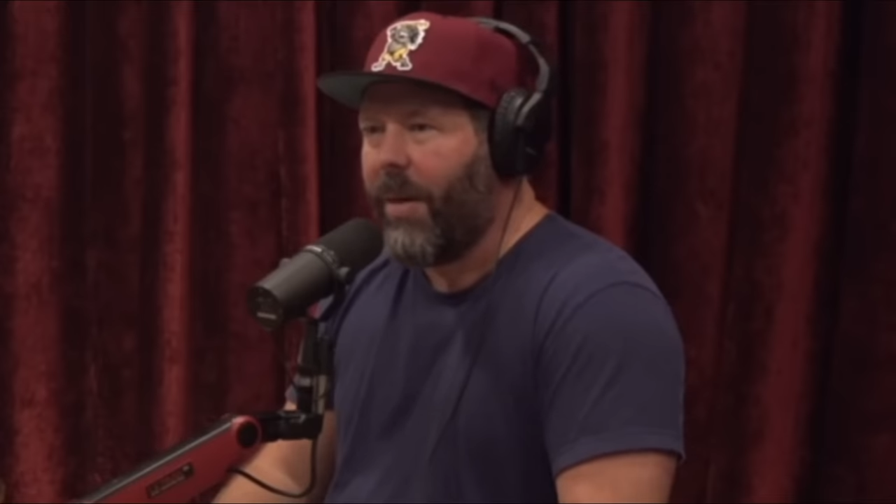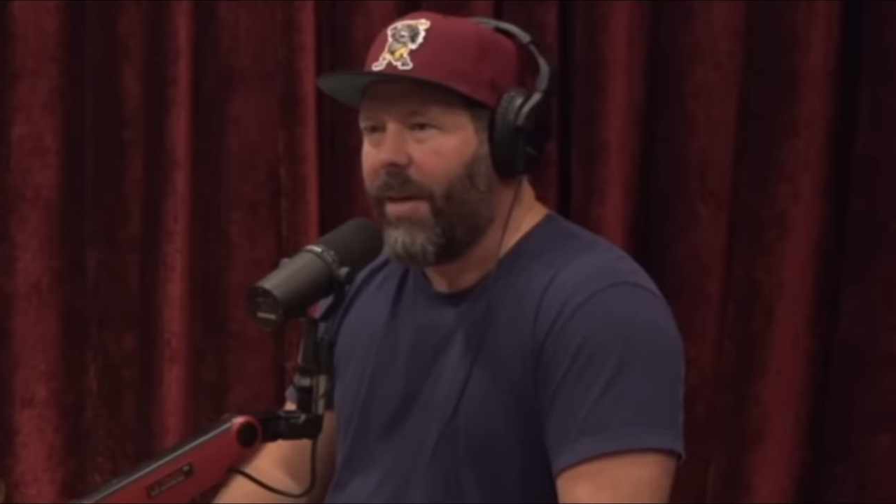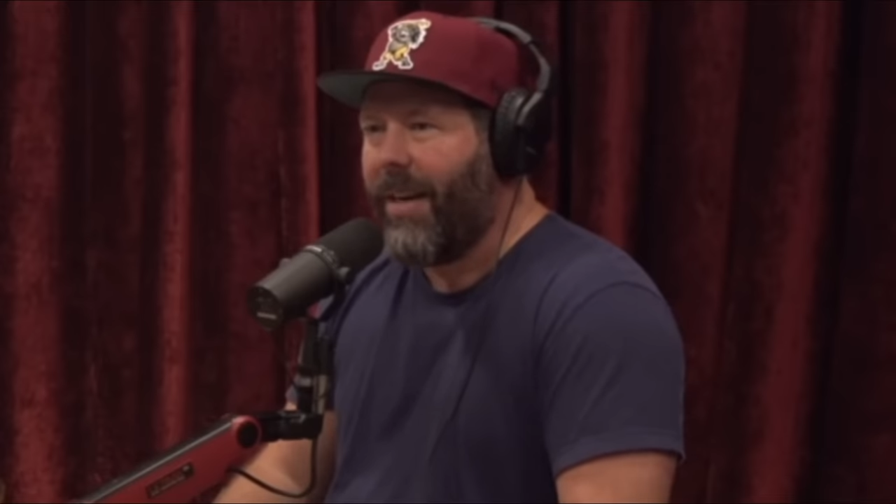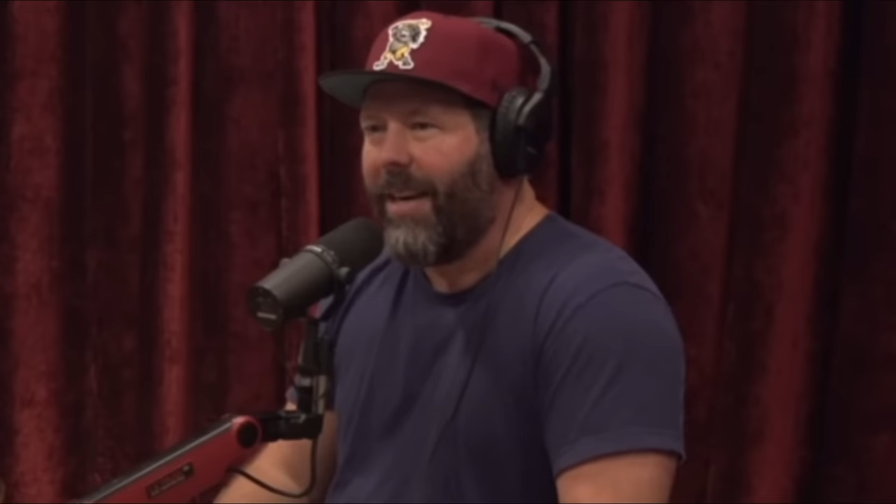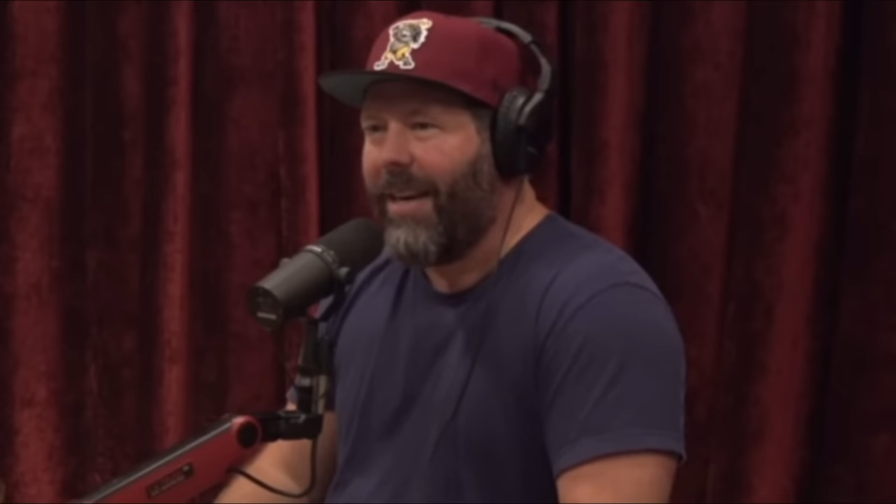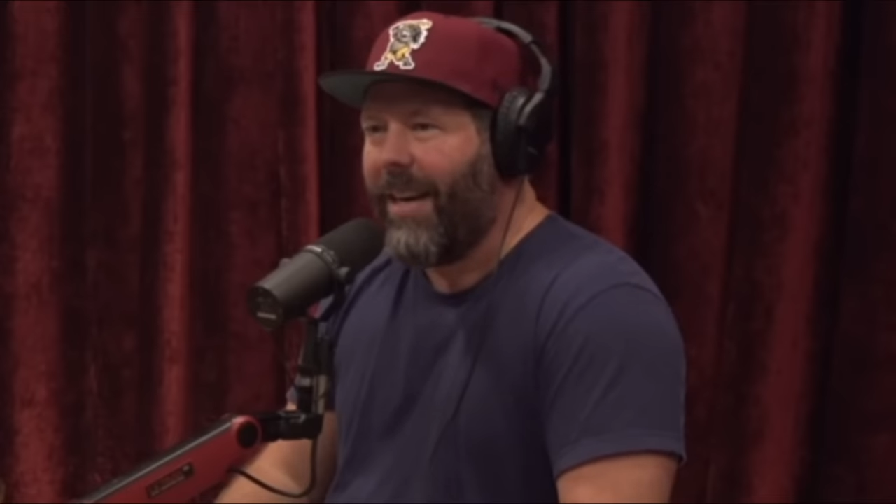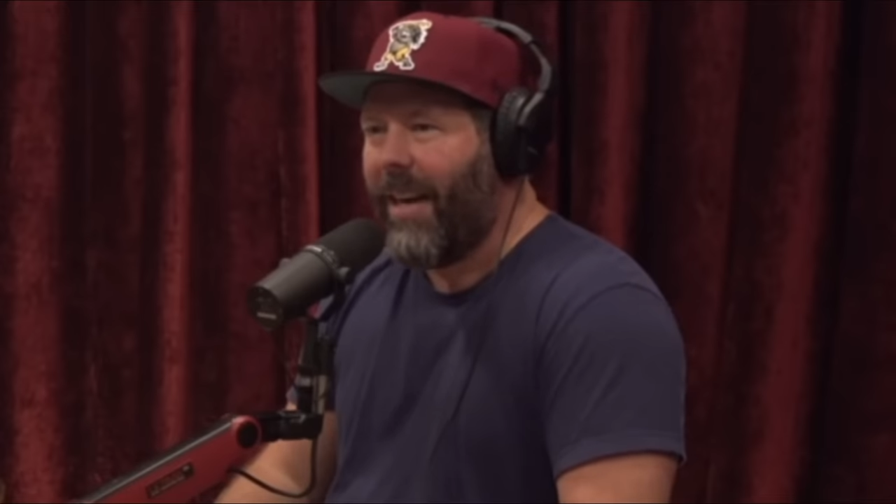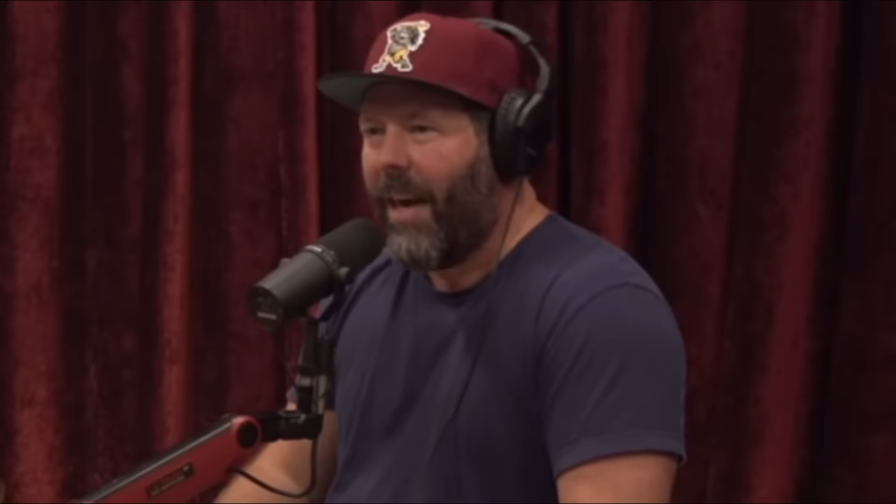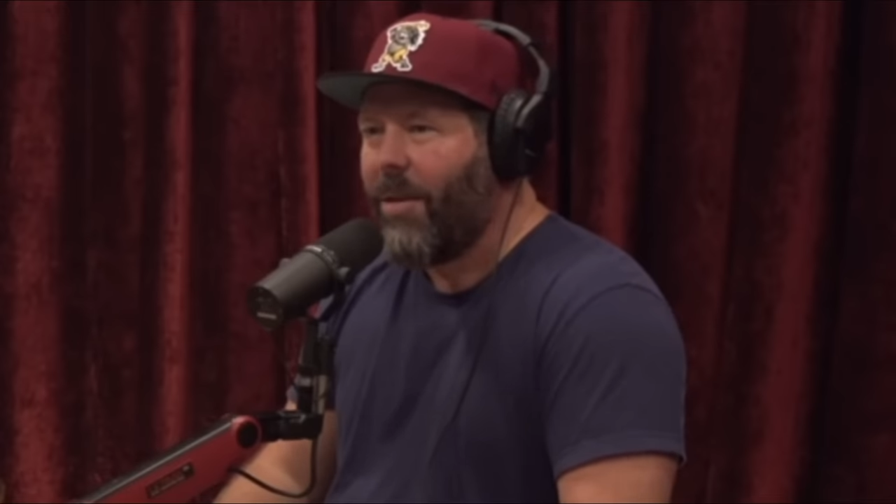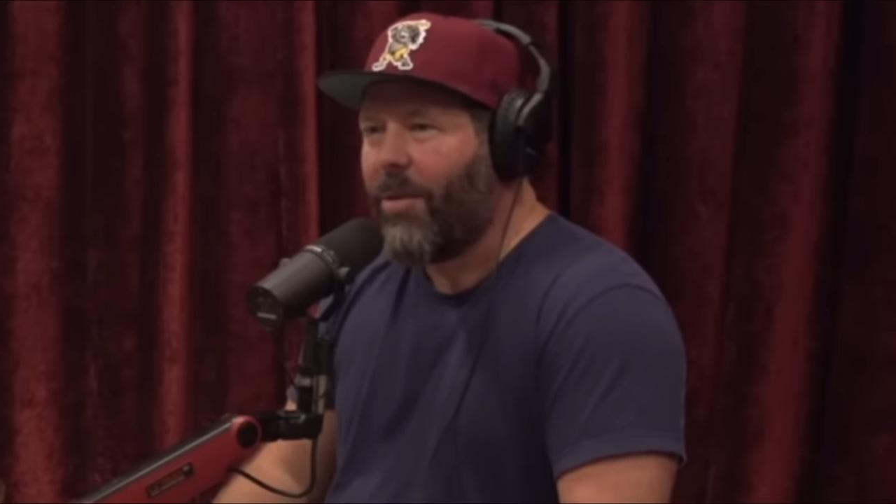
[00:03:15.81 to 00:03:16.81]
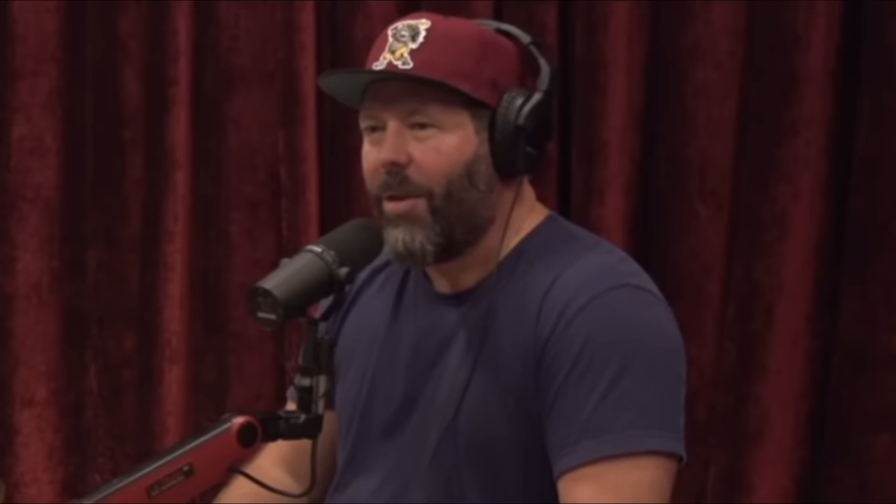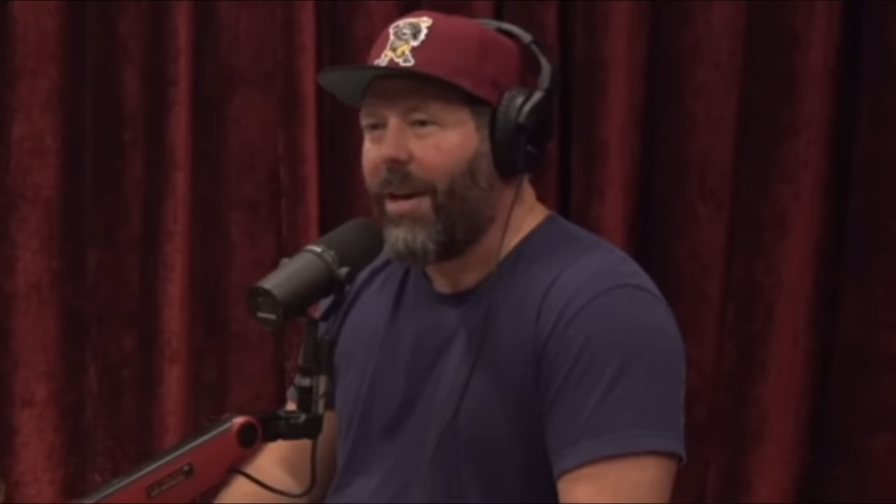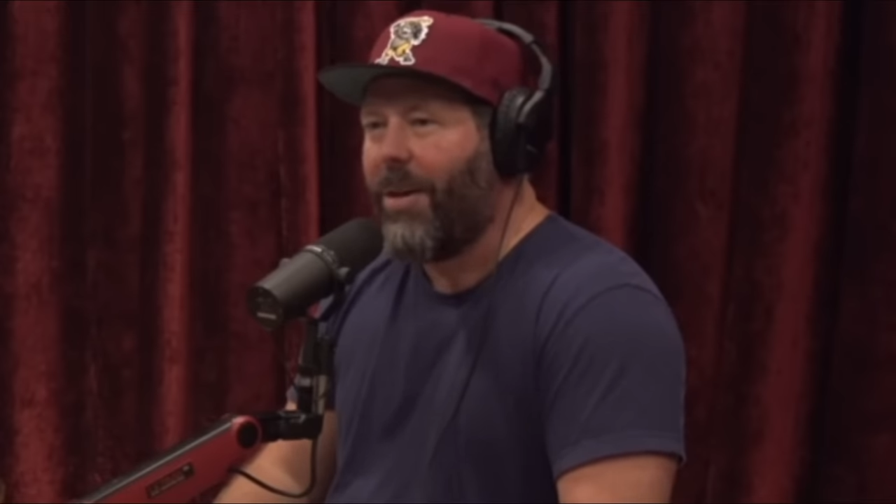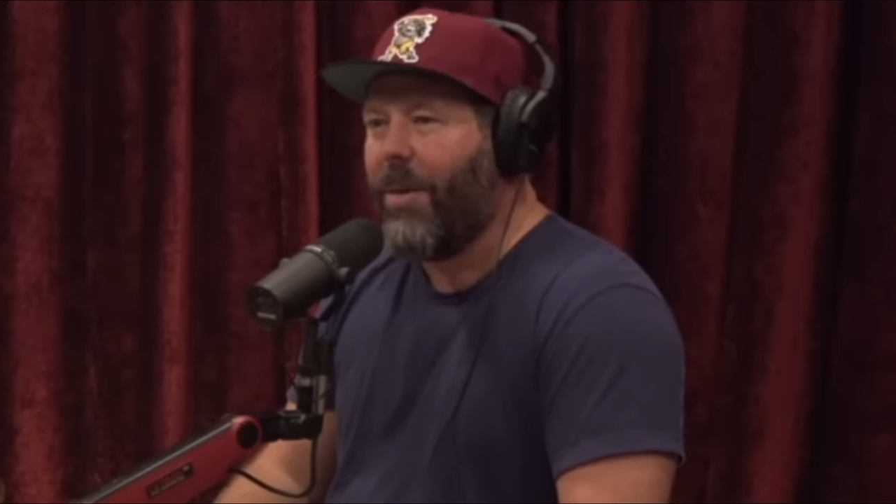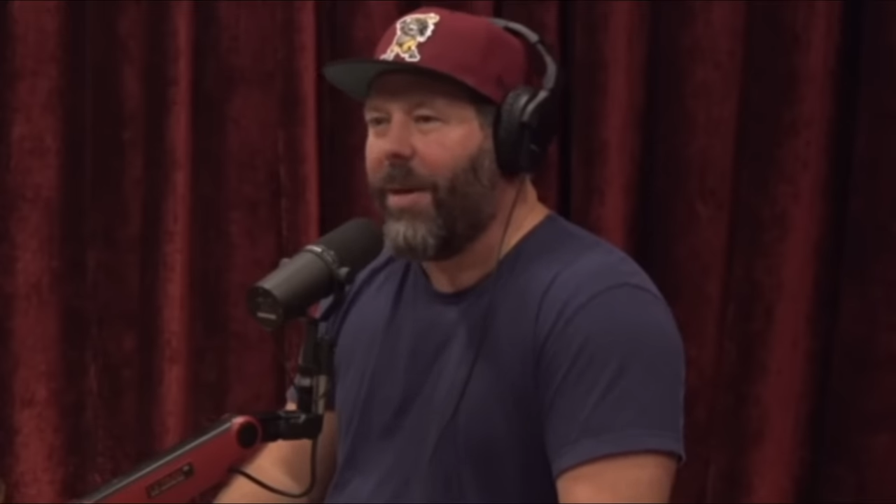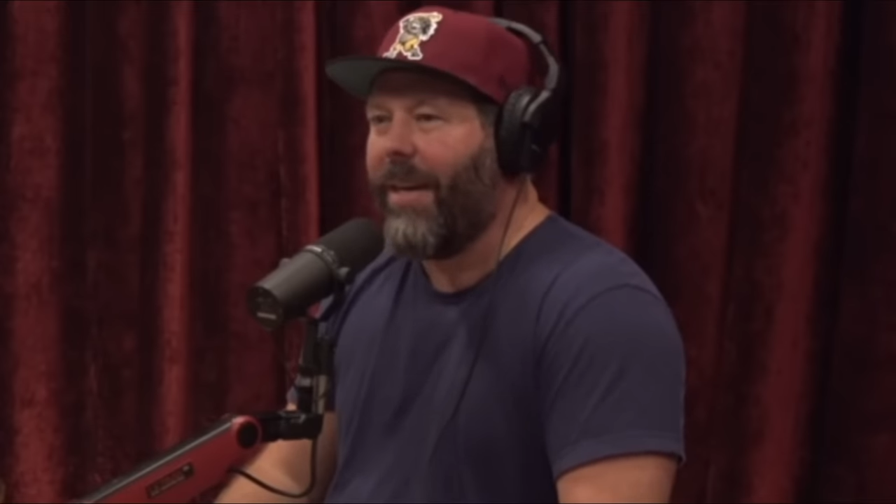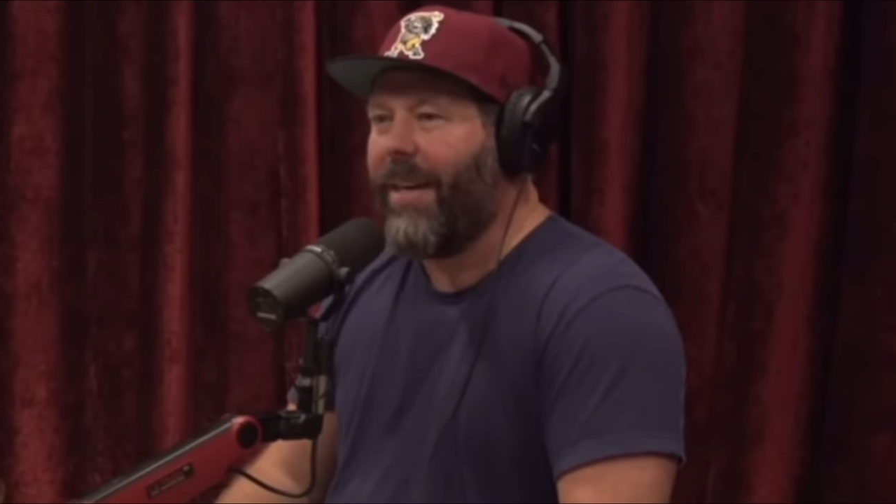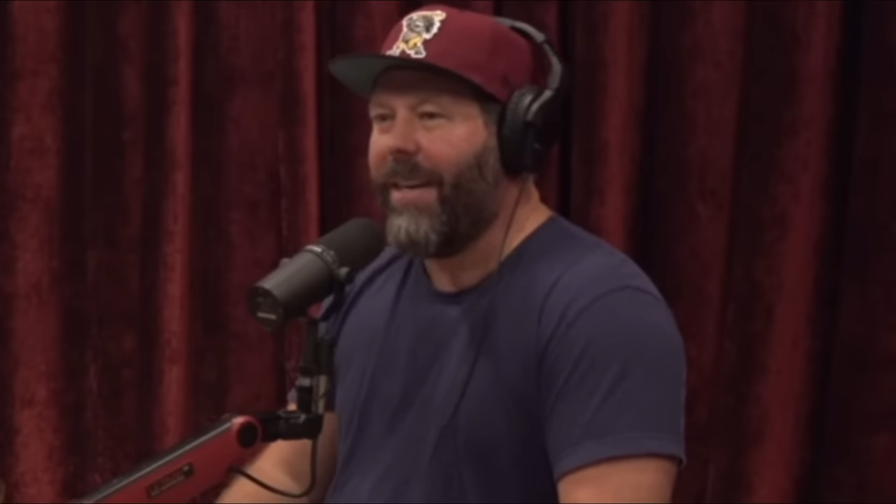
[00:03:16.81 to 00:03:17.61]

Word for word: it. I just thought I could do it.